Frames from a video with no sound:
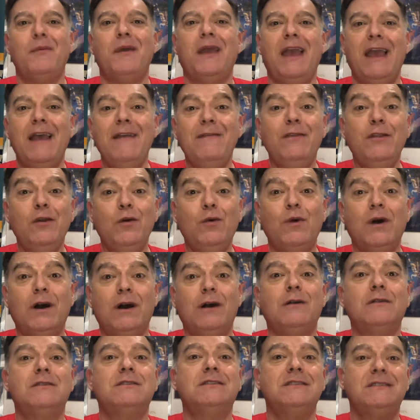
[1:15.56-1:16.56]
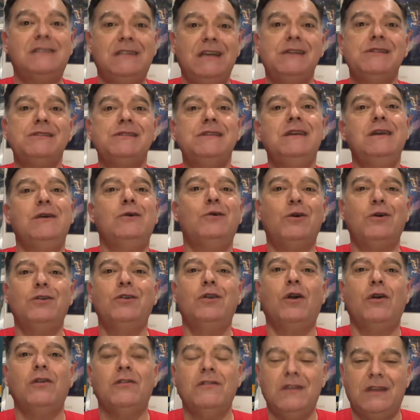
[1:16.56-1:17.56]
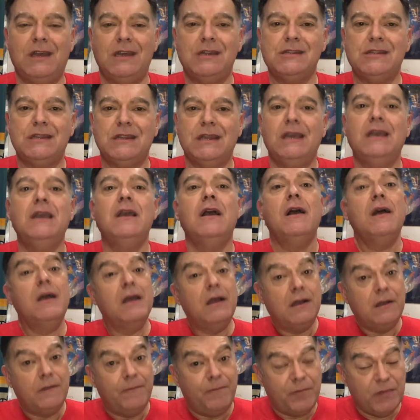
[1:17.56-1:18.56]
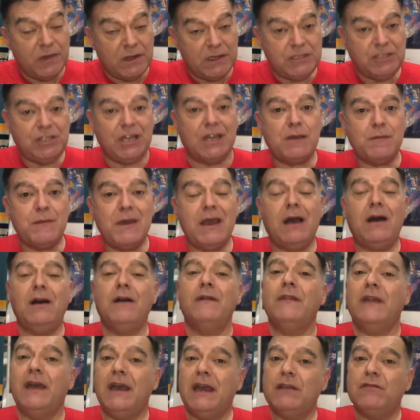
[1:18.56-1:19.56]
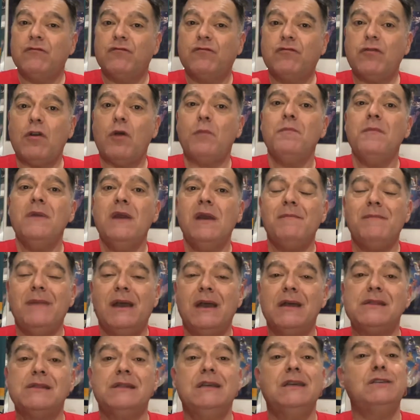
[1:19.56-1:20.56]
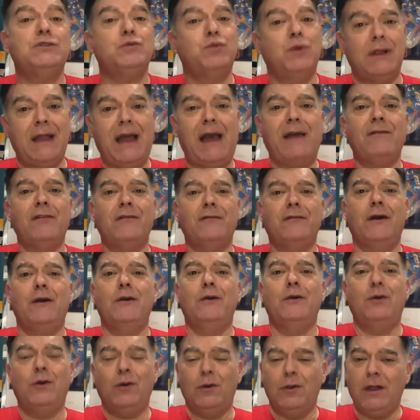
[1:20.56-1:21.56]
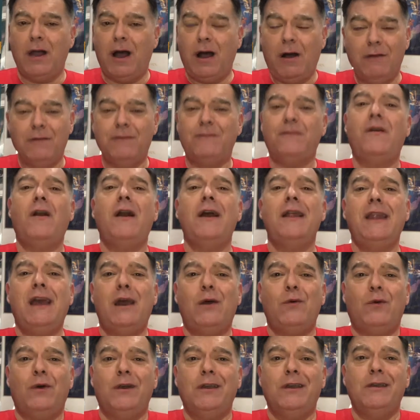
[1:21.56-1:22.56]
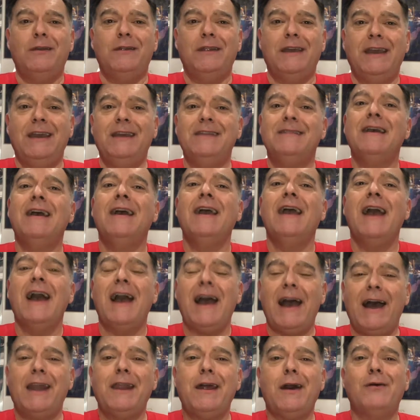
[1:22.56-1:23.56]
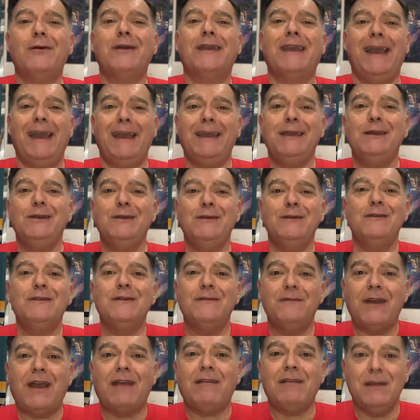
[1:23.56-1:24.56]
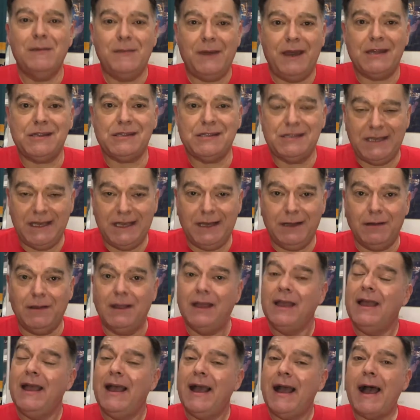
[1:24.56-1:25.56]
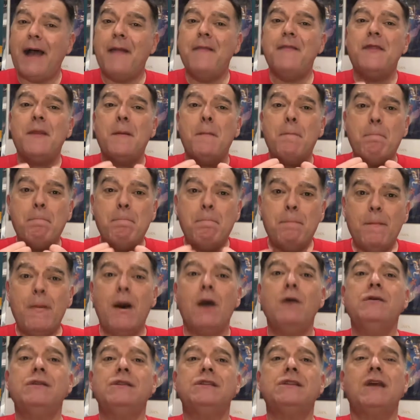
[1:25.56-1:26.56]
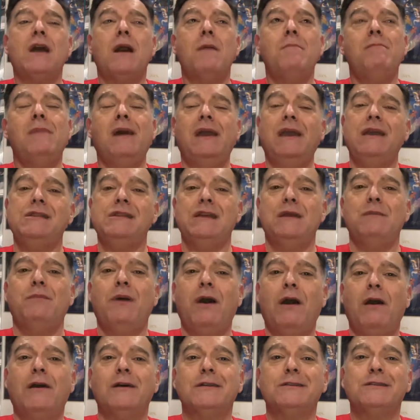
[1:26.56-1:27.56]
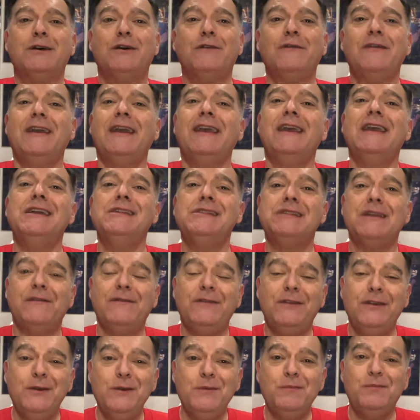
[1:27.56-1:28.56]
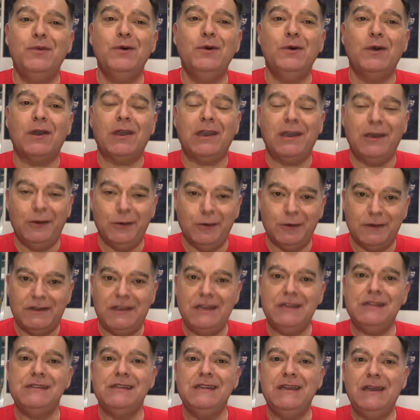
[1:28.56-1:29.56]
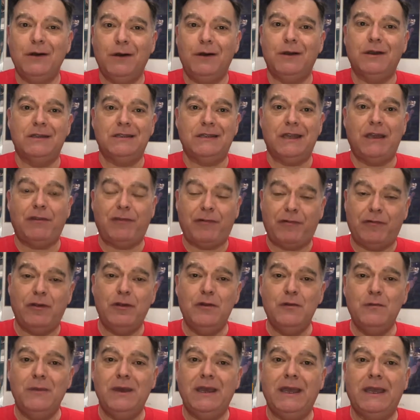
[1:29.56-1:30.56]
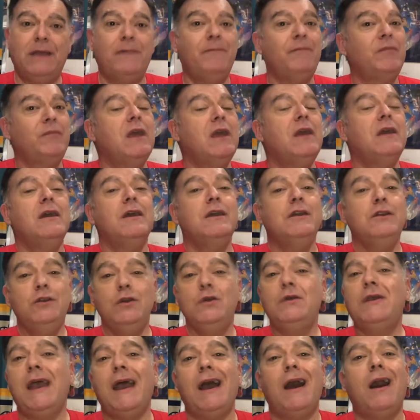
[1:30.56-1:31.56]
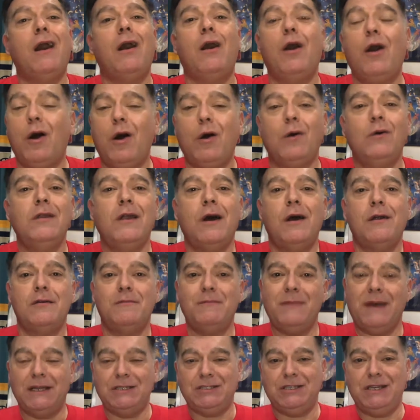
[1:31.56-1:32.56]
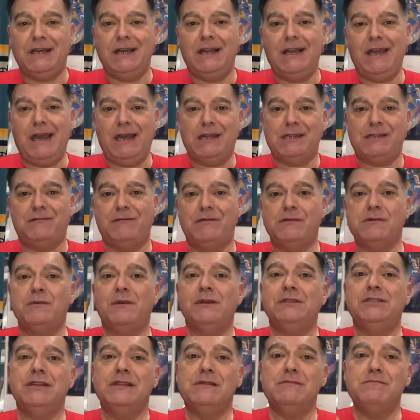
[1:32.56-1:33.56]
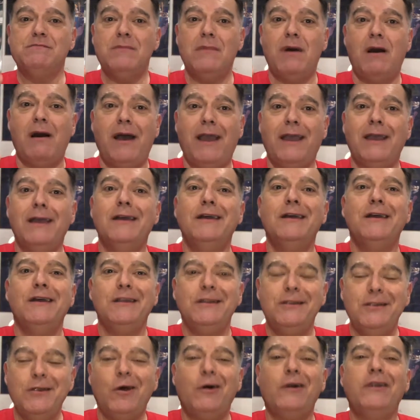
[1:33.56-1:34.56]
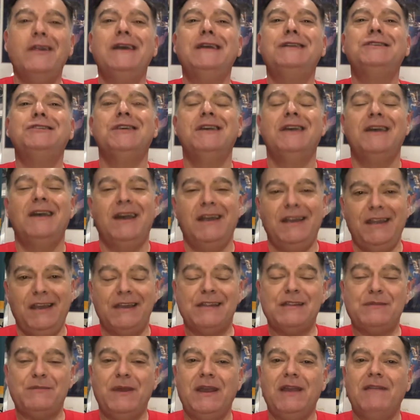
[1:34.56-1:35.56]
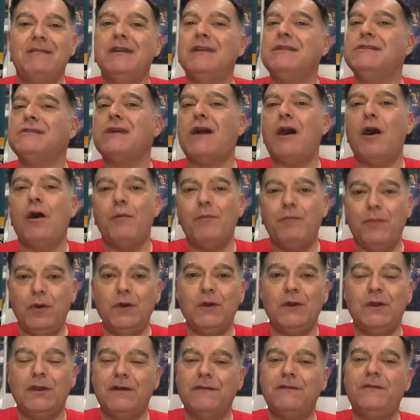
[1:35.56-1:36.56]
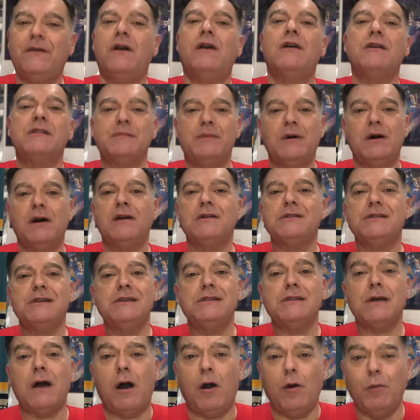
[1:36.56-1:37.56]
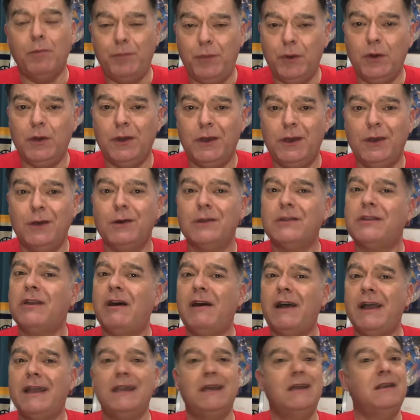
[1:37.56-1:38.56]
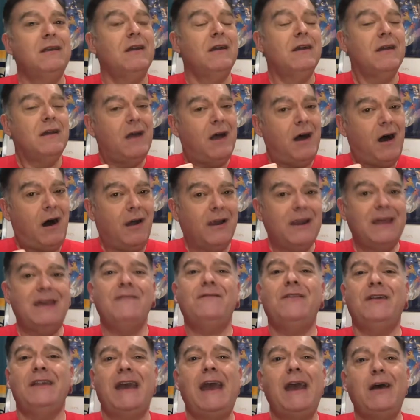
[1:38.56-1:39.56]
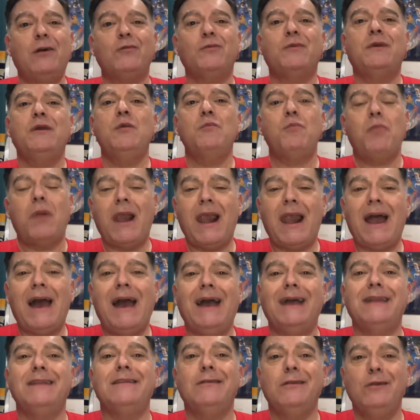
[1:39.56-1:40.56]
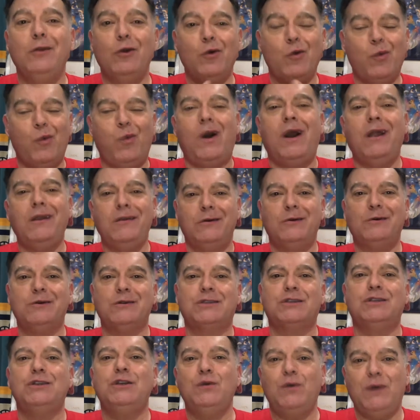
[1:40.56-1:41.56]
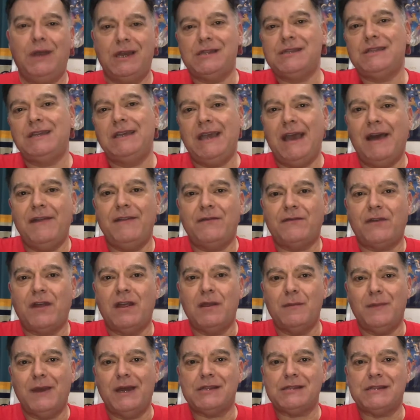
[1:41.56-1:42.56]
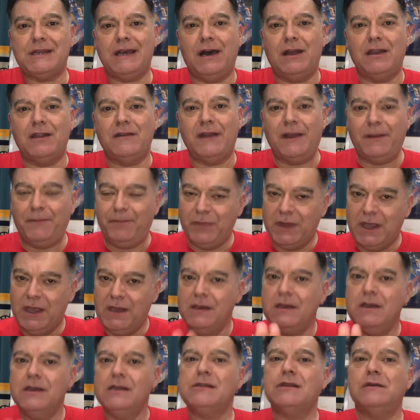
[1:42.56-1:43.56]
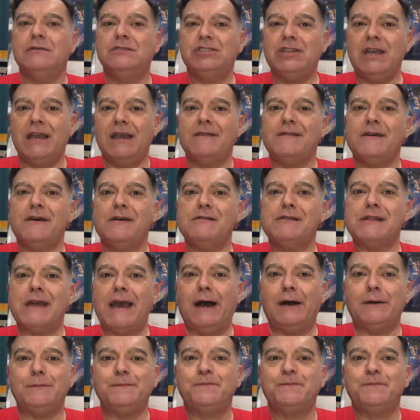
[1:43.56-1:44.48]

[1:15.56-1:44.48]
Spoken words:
in the world, Disney or non-Disney, check me out on there, drop me a message, we'll have a phone call, I'll find out what you need and I'll get you the very best deal. And the most amazing part of it is if you book your Disney holiday through me, you get a whole load of magical extras, which is my knowledge and experience. I'll book your fast passes, I'll book your dining, I'll even help you plan your 1 or 2 weeks to get the very best out of it. So check those out.